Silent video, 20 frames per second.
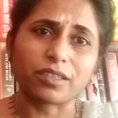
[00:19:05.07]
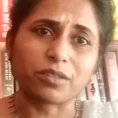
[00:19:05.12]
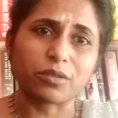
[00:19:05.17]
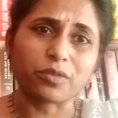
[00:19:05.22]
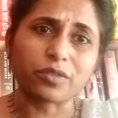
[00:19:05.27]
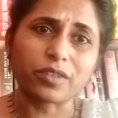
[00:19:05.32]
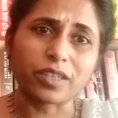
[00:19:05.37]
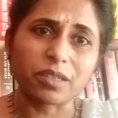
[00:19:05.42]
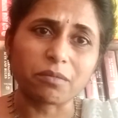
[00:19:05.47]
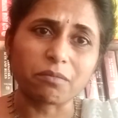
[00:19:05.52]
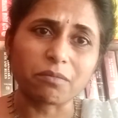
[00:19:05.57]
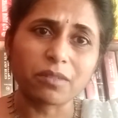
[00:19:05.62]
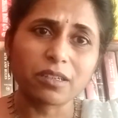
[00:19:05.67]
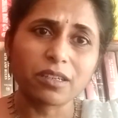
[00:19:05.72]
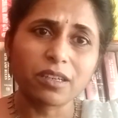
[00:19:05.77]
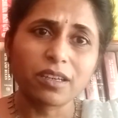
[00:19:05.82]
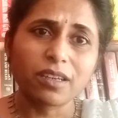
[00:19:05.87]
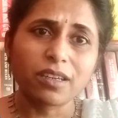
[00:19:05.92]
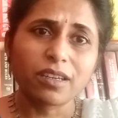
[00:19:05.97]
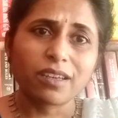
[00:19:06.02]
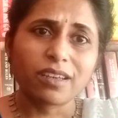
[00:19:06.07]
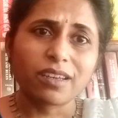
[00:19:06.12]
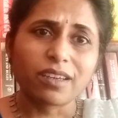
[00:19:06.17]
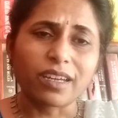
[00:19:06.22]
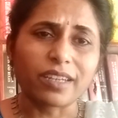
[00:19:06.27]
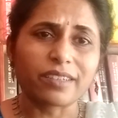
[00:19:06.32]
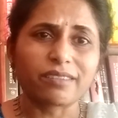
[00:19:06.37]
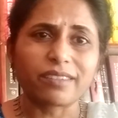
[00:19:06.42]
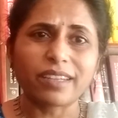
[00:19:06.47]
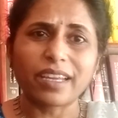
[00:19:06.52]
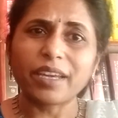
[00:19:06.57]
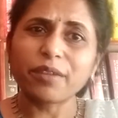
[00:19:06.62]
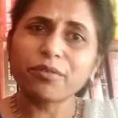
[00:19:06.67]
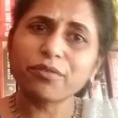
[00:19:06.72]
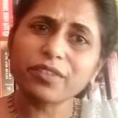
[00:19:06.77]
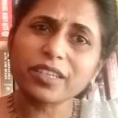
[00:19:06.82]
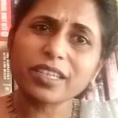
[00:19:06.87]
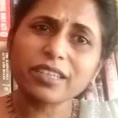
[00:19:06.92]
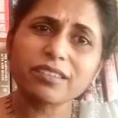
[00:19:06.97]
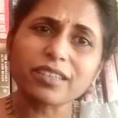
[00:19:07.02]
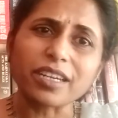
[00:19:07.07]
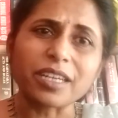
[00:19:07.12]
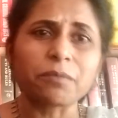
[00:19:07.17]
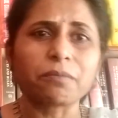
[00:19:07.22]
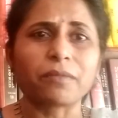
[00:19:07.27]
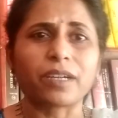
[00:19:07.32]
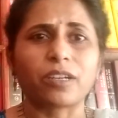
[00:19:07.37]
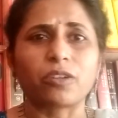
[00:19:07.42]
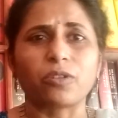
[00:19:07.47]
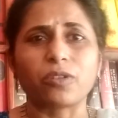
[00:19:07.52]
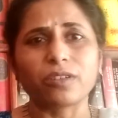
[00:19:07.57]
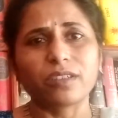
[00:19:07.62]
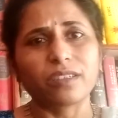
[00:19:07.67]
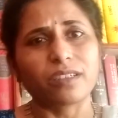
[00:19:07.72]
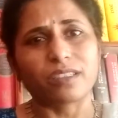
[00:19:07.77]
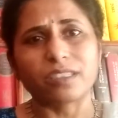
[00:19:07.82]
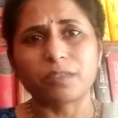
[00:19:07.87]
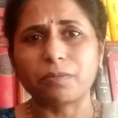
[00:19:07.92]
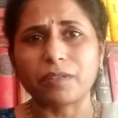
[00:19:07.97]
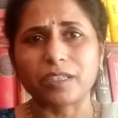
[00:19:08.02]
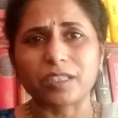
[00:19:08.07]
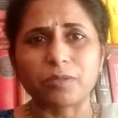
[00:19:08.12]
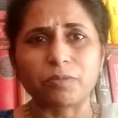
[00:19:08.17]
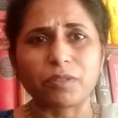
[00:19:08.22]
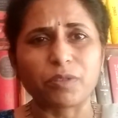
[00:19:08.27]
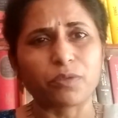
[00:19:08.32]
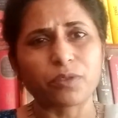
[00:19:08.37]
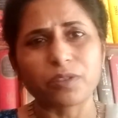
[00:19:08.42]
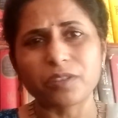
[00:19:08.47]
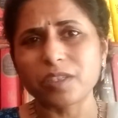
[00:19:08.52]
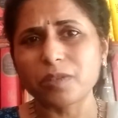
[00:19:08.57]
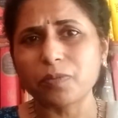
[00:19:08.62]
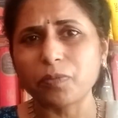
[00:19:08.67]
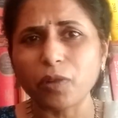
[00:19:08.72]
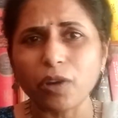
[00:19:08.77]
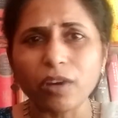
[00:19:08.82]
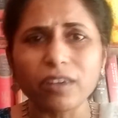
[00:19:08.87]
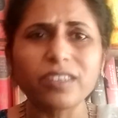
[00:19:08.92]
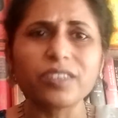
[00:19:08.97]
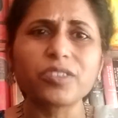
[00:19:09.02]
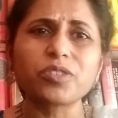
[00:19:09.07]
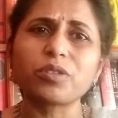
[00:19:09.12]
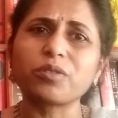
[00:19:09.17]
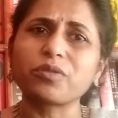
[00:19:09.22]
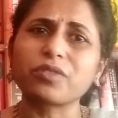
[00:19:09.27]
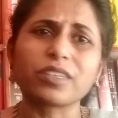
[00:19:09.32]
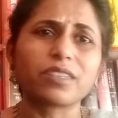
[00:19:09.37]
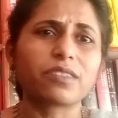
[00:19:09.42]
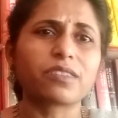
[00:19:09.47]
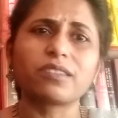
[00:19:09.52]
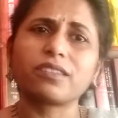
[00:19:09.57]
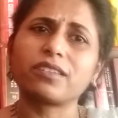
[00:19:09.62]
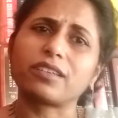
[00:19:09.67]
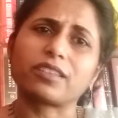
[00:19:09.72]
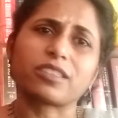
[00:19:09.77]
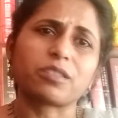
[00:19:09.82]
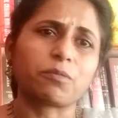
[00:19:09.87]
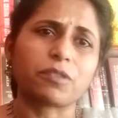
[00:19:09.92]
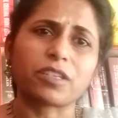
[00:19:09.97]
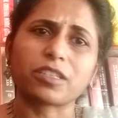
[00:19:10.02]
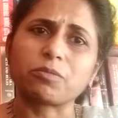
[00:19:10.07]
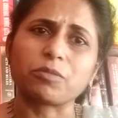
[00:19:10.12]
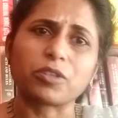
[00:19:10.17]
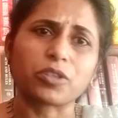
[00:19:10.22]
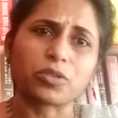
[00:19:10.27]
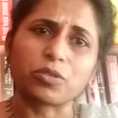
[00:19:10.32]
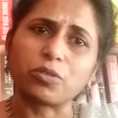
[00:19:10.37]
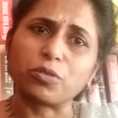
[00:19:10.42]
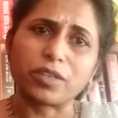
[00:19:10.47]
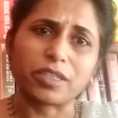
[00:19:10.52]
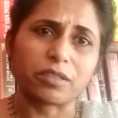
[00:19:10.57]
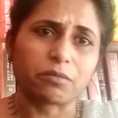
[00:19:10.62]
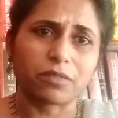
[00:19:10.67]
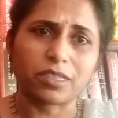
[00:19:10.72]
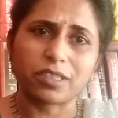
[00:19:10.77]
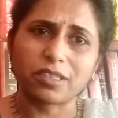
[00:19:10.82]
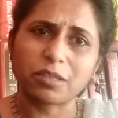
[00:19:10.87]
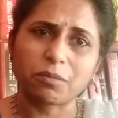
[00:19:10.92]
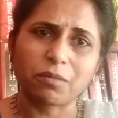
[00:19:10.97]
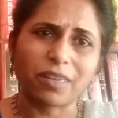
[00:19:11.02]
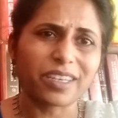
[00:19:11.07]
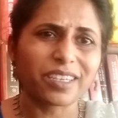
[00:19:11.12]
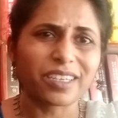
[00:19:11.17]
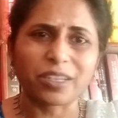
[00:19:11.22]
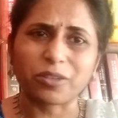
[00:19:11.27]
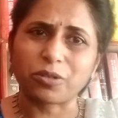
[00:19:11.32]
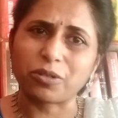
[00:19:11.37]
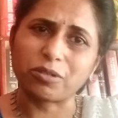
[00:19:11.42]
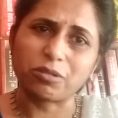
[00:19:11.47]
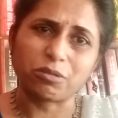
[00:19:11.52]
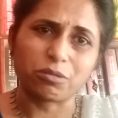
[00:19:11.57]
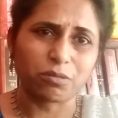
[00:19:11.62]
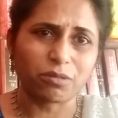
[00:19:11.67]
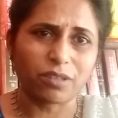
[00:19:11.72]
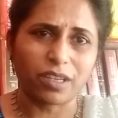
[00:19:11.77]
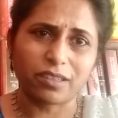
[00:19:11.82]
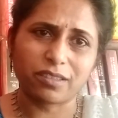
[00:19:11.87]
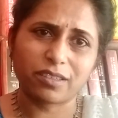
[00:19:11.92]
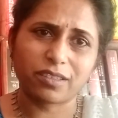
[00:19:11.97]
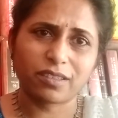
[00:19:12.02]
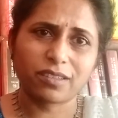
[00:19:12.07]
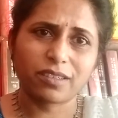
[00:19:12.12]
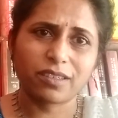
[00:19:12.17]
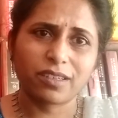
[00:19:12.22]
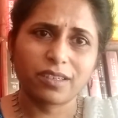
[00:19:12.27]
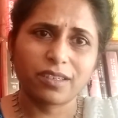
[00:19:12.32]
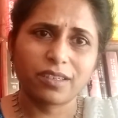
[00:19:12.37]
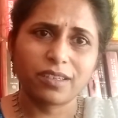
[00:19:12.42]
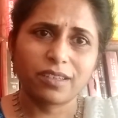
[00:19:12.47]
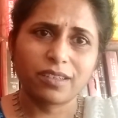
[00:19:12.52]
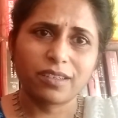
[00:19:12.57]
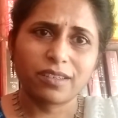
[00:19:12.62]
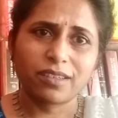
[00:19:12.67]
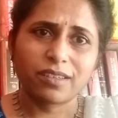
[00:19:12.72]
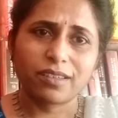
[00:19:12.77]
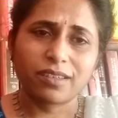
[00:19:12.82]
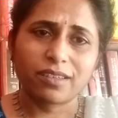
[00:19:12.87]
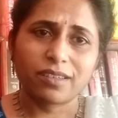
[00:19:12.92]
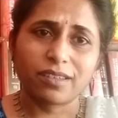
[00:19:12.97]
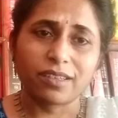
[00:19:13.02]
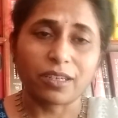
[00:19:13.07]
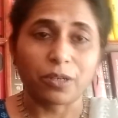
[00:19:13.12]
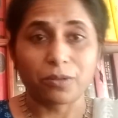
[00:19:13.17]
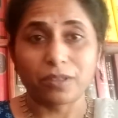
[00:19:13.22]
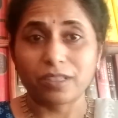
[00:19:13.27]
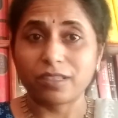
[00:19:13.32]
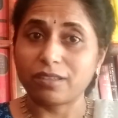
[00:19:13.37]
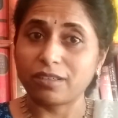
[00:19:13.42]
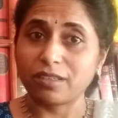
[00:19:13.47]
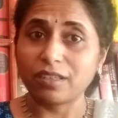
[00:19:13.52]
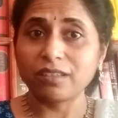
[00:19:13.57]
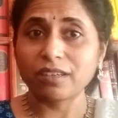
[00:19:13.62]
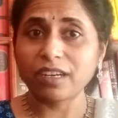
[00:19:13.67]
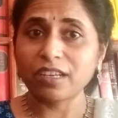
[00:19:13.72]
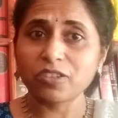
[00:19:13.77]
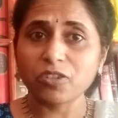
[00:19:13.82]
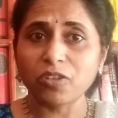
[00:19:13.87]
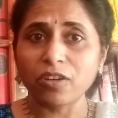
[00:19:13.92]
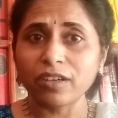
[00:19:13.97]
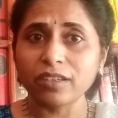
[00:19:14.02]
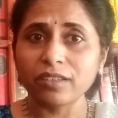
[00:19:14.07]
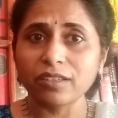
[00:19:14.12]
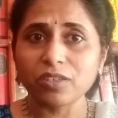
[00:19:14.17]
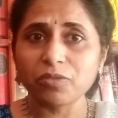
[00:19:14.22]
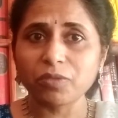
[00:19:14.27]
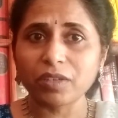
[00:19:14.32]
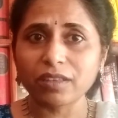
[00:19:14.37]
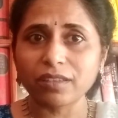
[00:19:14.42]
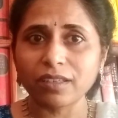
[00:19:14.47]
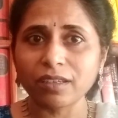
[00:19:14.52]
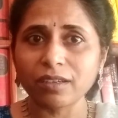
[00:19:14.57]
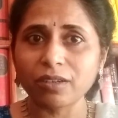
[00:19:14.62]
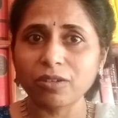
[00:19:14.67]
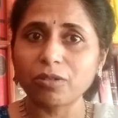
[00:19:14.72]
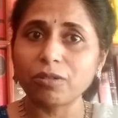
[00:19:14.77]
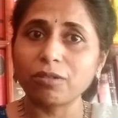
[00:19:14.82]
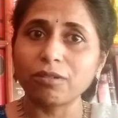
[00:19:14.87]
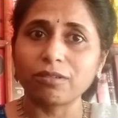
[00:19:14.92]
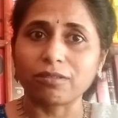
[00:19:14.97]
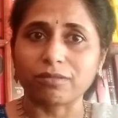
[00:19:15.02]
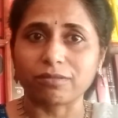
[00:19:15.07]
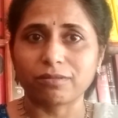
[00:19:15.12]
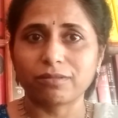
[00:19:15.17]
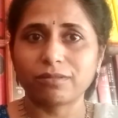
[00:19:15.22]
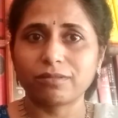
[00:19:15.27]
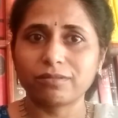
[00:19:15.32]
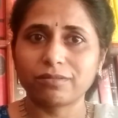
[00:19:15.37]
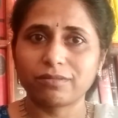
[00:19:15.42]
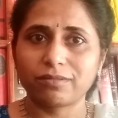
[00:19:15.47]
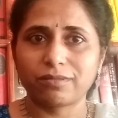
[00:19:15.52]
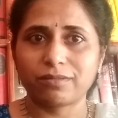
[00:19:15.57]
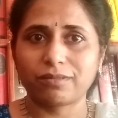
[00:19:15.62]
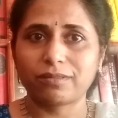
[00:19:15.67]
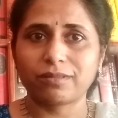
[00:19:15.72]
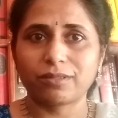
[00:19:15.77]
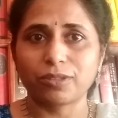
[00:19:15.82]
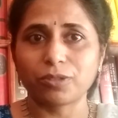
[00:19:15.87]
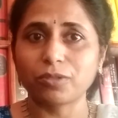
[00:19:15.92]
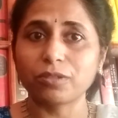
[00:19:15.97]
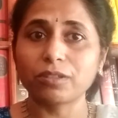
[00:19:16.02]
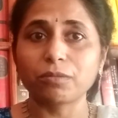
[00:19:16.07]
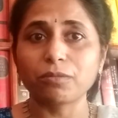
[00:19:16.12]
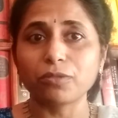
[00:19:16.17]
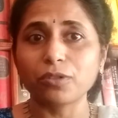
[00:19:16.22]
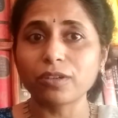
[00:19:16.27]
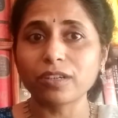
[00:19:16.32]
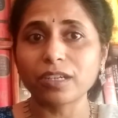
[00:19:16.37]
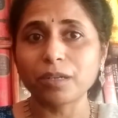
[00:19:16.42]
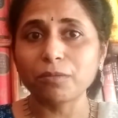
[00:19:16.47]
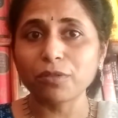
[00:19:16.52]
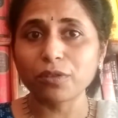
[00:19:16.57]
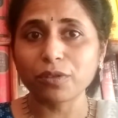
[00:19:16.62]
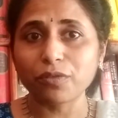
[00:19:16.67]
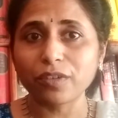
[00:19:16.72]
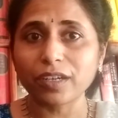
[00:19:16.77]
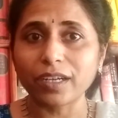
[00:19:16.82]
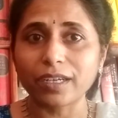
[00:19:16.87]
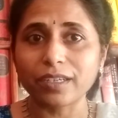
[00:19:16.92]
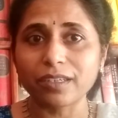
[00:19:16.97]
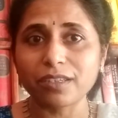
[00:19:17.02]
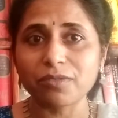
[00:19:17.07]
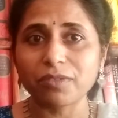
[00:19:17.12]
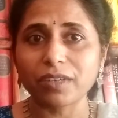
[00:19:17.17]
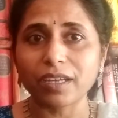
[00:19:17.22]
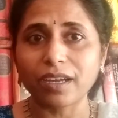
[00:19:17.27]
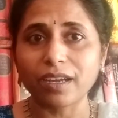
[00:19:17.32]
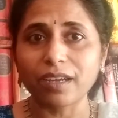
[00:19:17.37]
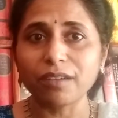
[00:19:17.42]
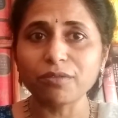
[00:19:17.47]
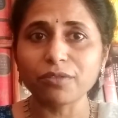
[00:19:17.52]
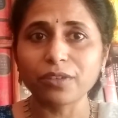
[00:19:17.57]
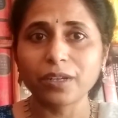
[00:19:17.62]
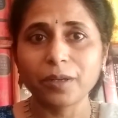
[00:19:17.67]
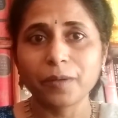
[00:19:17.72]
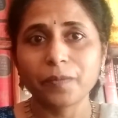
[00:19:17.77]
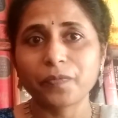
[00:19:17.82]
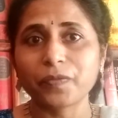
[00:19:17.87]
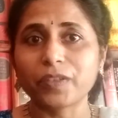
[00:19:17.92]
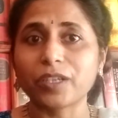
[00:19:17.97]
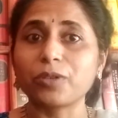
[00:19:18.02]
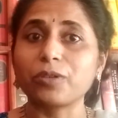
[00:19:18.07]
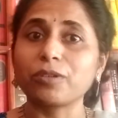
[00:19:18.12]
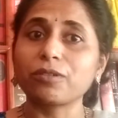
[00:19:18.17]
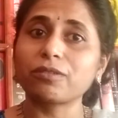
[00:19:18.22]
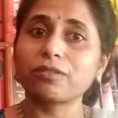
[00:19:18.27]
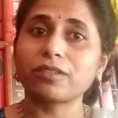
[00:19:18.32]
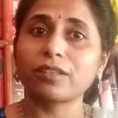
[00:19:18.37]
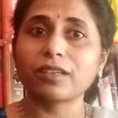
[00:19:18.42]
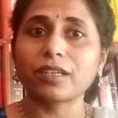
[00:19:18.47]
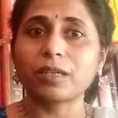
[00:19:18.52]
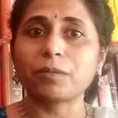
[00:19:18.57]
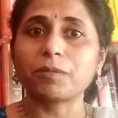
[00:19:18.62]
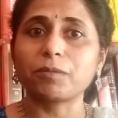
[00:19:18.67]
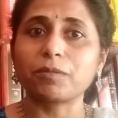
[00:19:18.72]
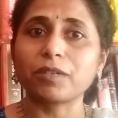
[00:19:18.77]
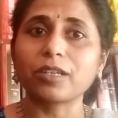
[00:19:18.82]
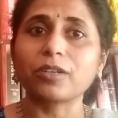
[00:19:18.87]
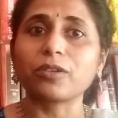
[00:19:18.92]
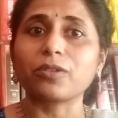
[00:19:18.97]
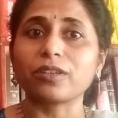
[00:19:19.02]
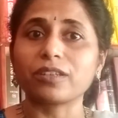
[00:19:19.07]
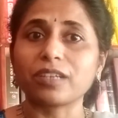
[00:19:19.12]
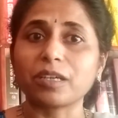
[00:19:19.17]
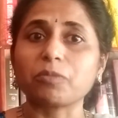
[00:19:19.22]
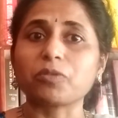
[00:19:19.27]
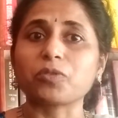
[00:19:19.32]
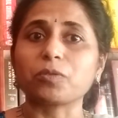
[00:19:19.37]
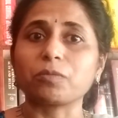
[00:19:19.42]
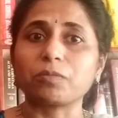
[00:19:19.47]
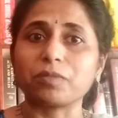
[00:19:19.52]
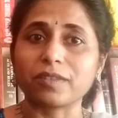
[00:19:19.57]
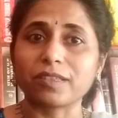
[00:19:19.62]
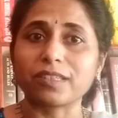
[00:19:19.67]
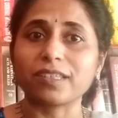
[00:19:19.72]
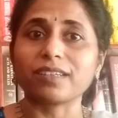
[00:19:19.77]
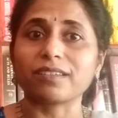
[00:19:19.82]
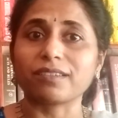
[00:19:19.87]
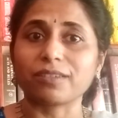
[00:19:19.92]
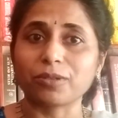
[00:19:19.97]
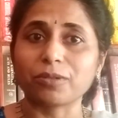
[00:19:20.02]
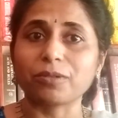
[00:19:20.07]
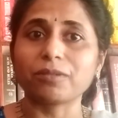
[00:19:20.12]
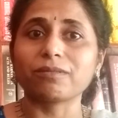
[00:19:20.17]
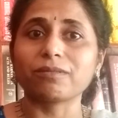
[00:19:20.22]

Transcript: kind of time. And every time my lawyer expects me, for the smallest of reason, he expects me to go and meet him. I cannot do that. Now, here as lawyers, we think, the more number of clients we have, they're going to think I'm a big lawyer, I'm so busy, and,